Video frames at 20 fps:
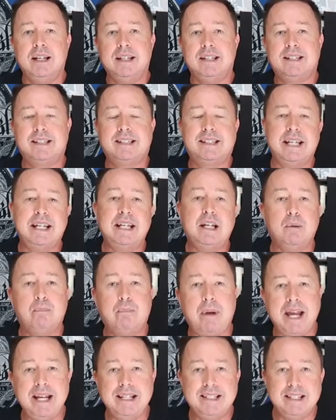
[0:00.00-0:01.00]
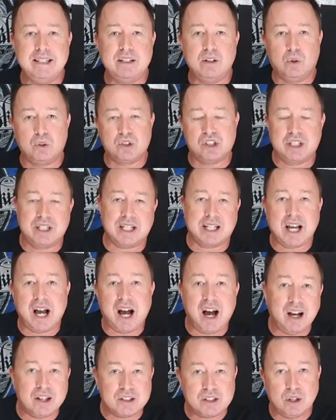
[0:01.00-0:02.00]
syncopated or
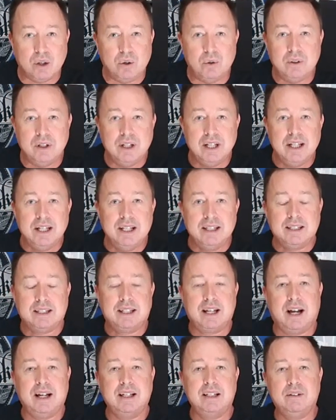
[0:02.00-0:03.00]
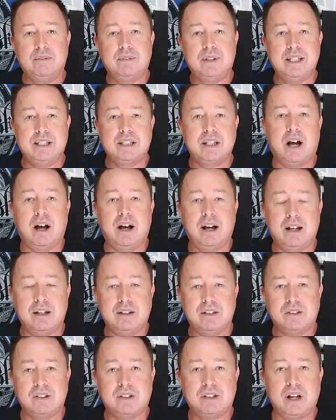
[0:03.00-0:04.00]
staccato kind of
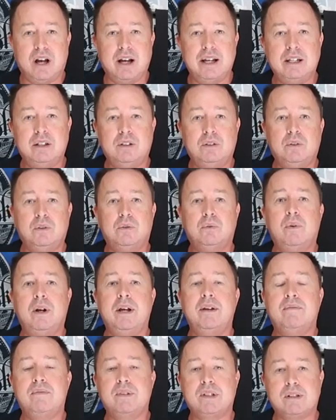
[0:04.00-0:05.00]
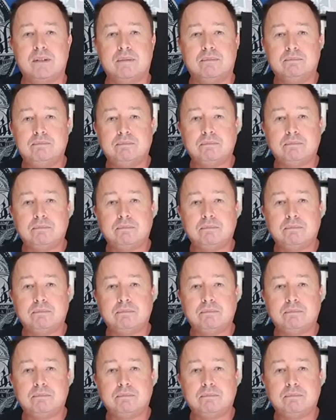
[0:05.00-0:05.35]
guitar style riffs.